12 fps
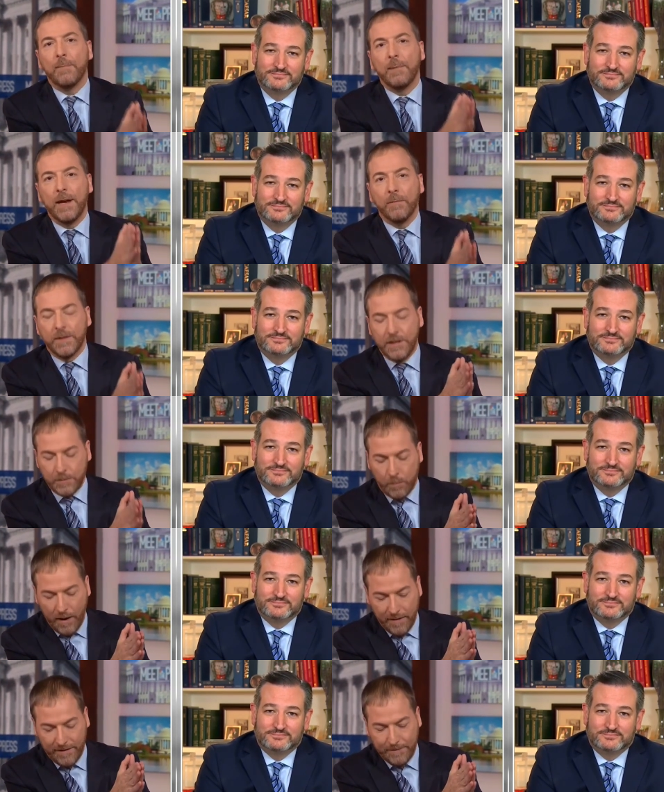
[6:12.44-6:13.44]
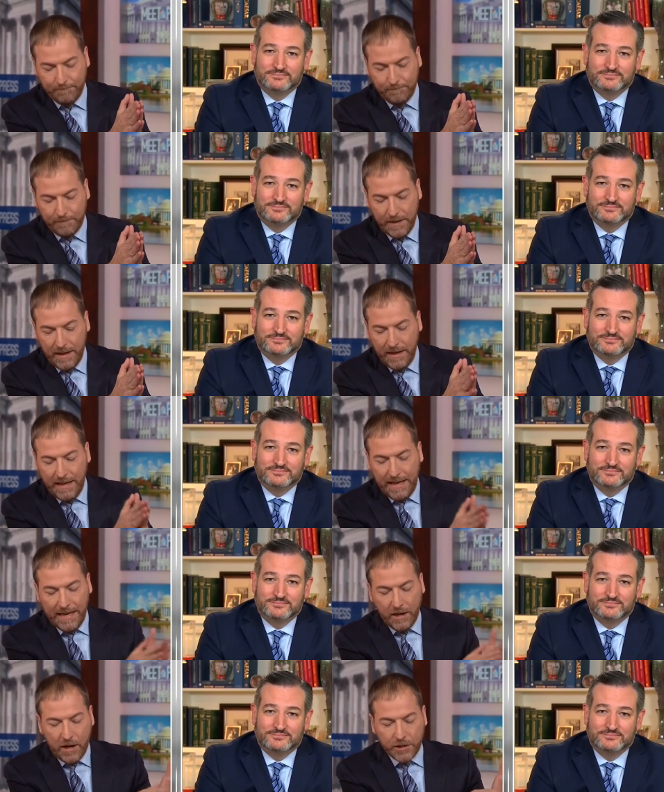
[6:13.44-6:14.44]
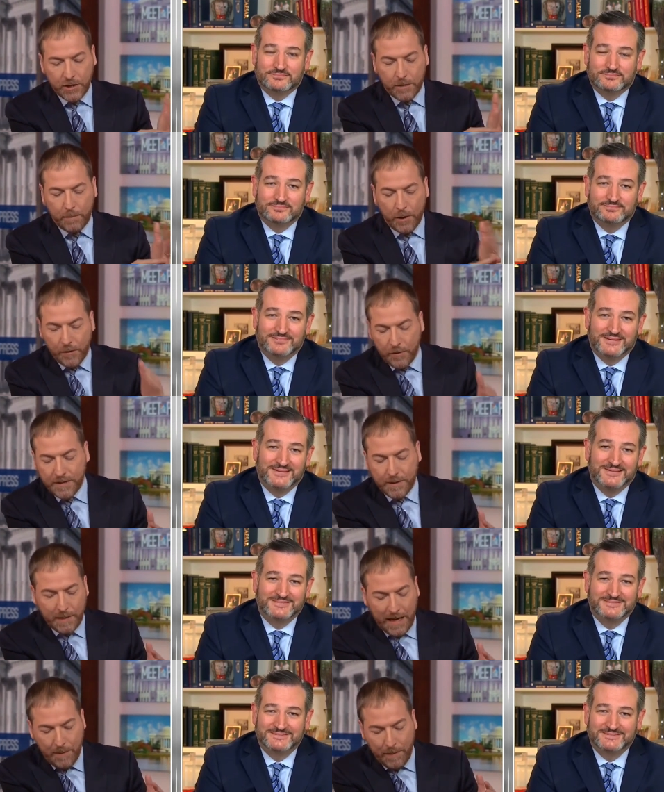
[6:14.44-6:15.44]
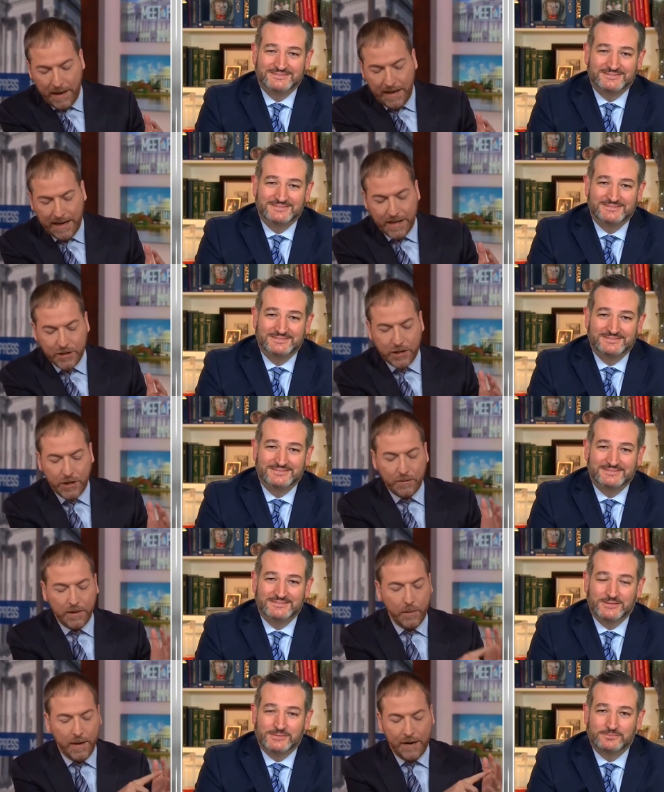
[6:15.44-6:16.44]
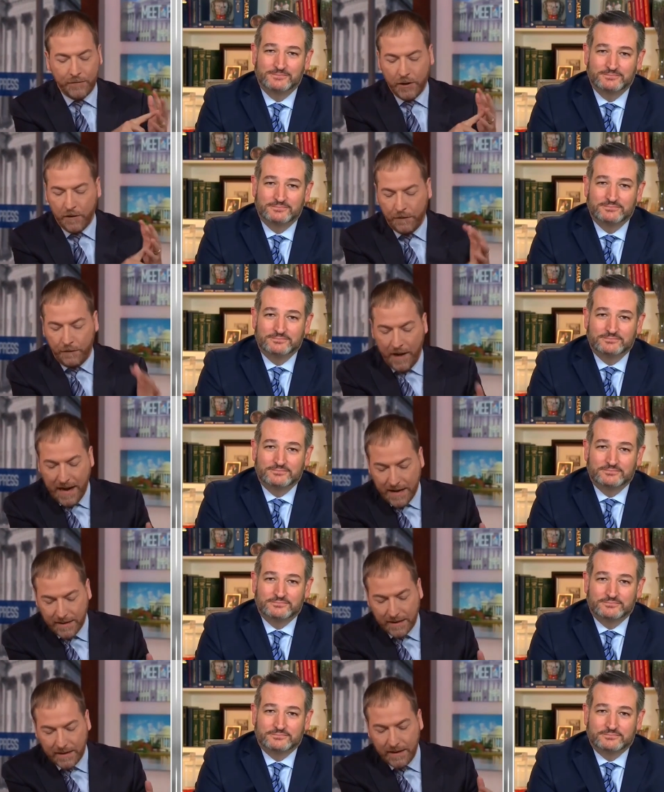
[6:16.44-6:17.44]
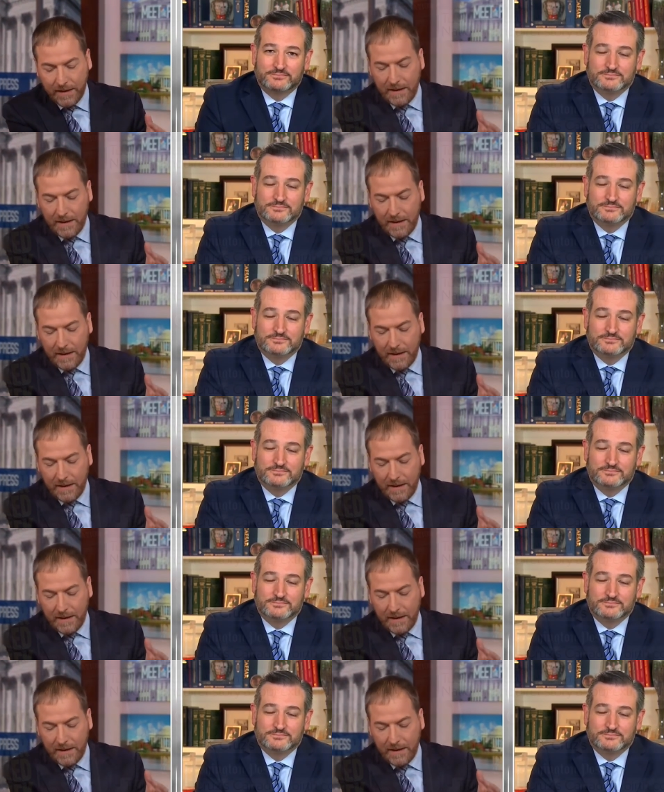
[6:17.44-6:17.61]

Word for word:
Speaker 1: campaign with this president. He launched a birtherism campaign against you. He went after your faith.